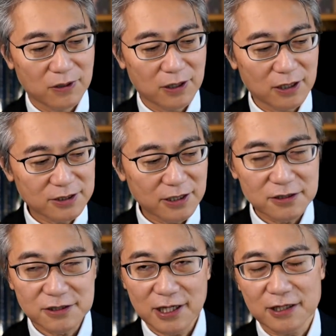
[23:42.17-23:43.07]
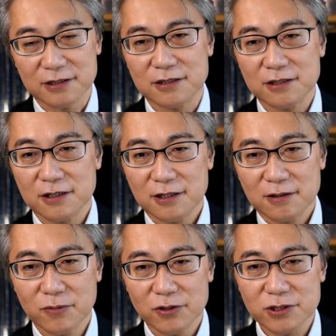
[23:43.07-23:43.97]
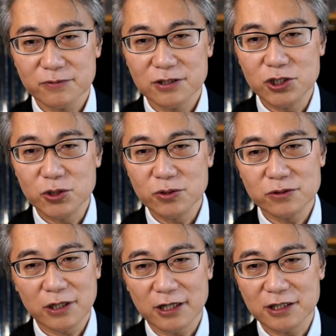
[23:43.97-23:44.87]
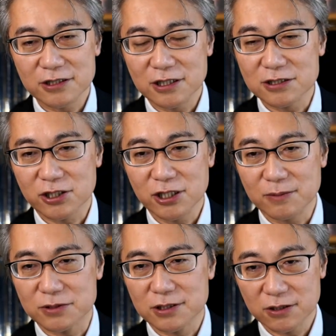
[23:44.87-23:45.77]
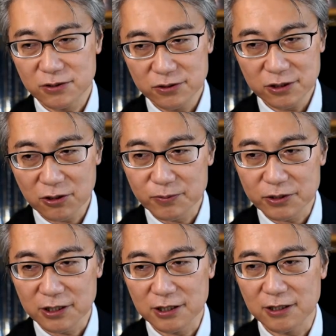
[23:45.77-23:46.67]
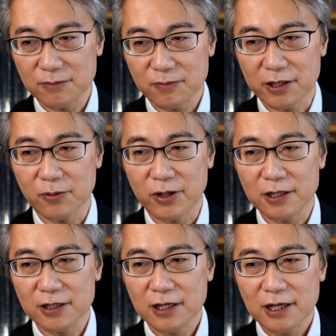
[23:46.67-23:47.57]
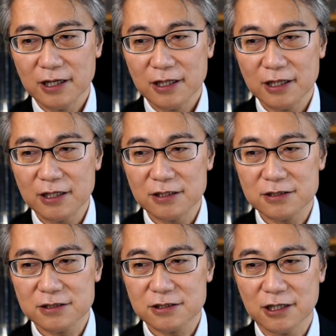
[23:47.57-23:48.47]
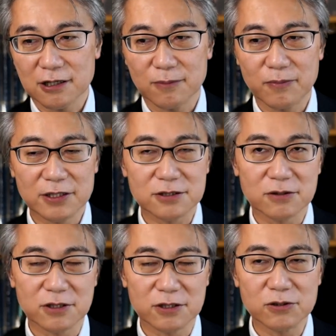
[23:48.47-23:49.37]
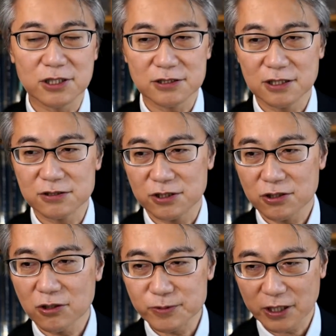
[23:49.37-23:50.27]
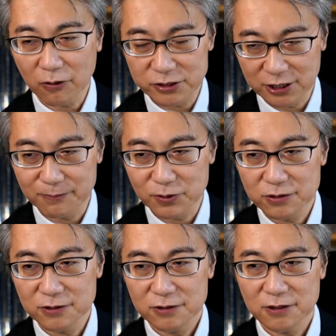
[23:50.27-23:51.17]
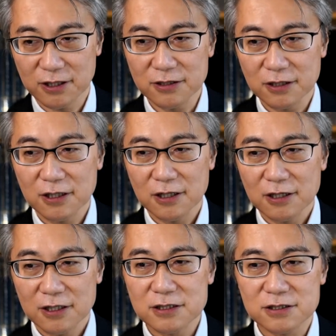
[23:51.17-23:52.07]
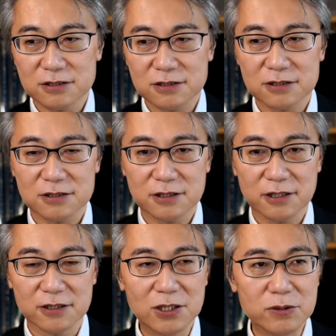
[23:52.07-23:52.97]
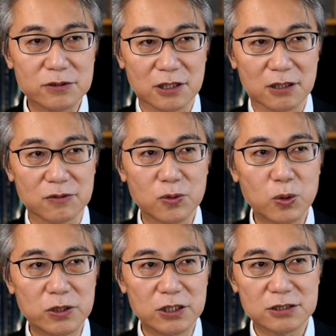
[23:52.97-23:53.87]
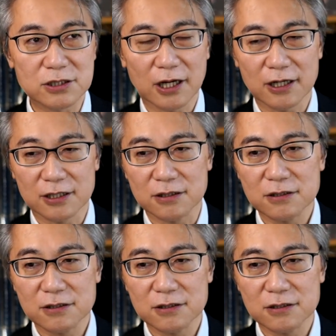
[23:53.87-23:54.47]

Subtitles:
as I understand, most of the new identity schemes, including OpenID, by the way, is based on the user-centric concept, right? It's the user who decide